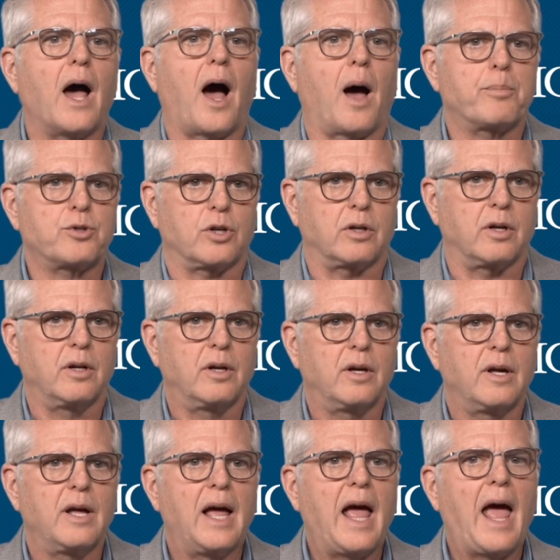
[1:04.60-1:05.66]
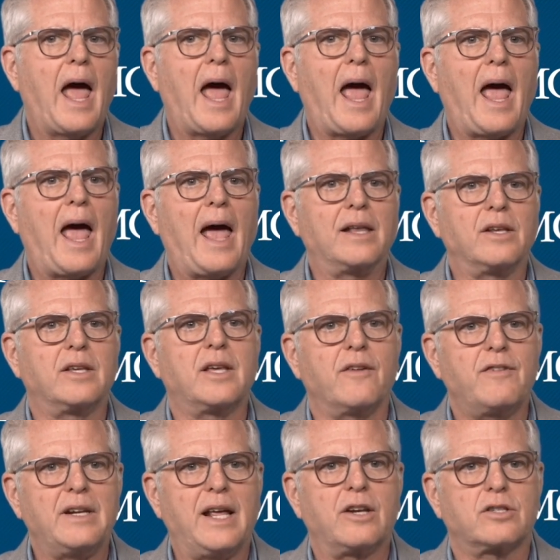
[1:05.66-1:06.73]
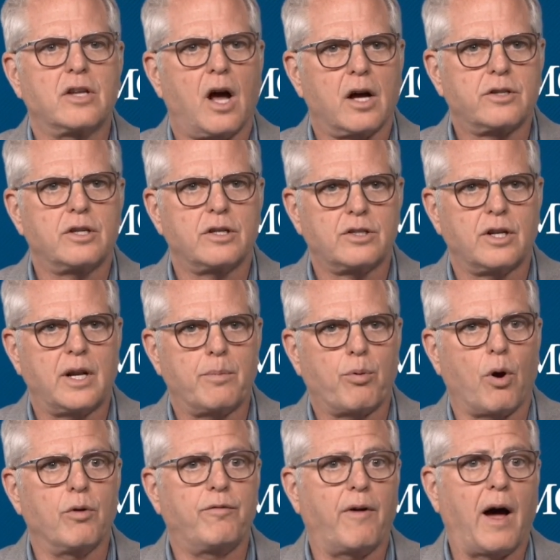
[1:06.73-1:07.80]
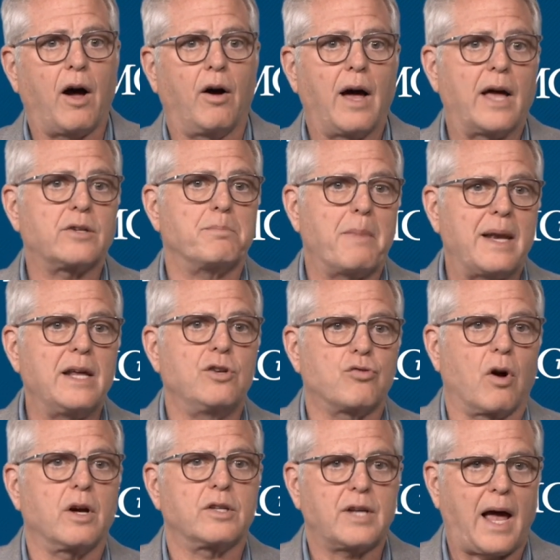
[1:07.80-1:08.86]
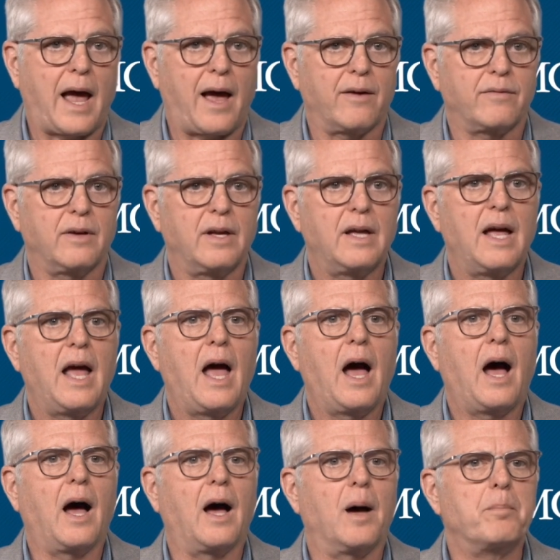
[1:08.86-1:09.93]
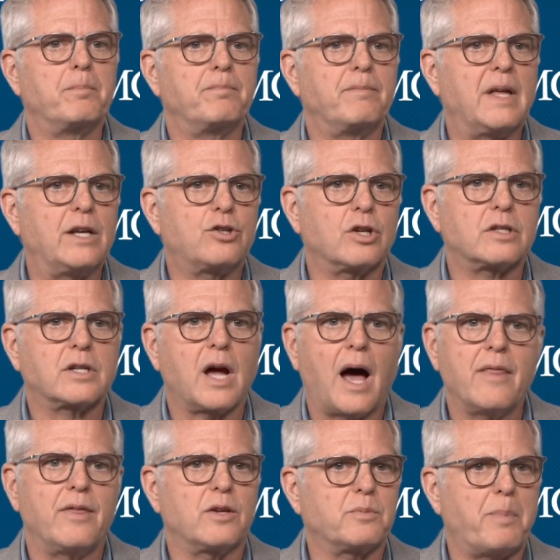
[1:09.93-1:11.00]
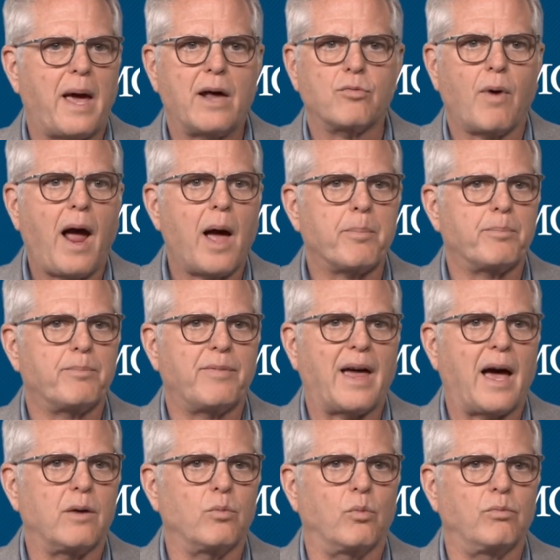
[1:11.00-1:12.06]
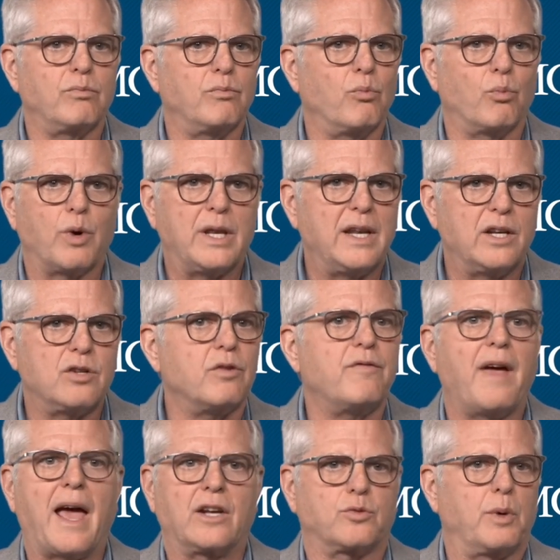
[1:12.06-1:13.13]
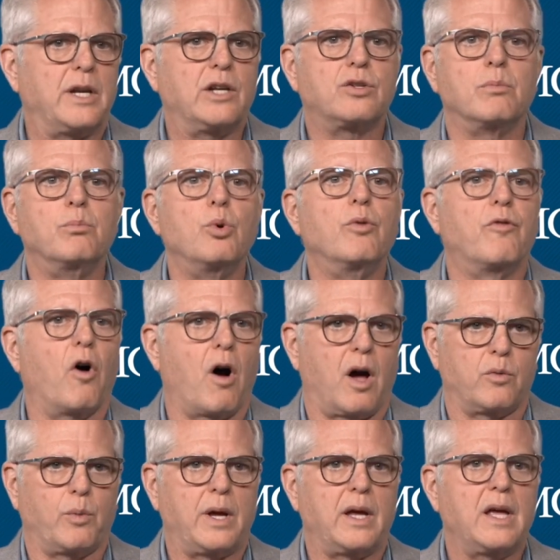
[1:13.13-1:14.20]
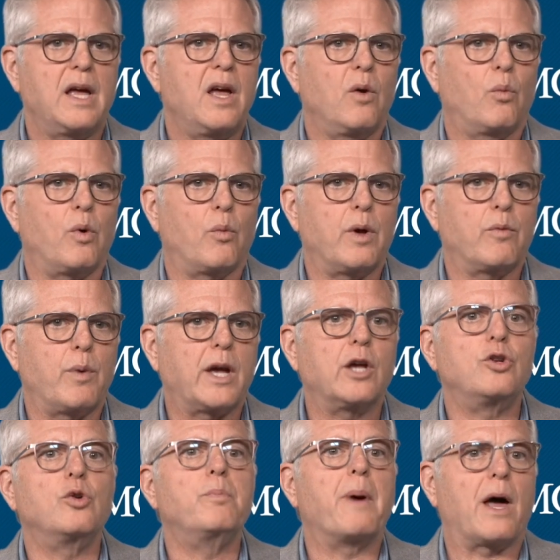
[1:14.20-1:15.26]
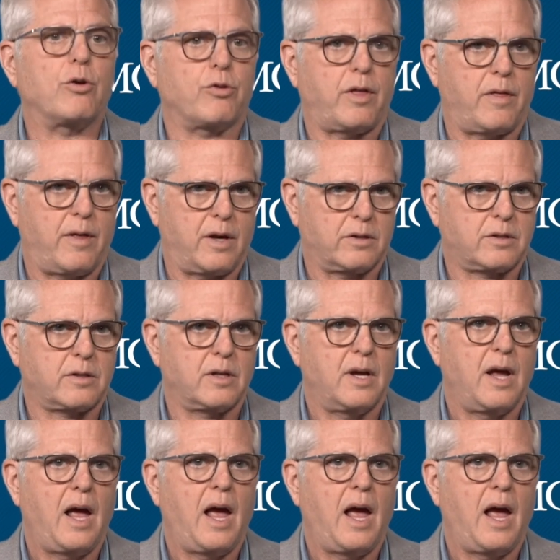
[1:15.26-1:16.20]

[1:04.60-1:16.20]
option, and given its toxicity profile, as many drugs have, it just got this bad rap that we need to advance. We need to move on. We can do better than this.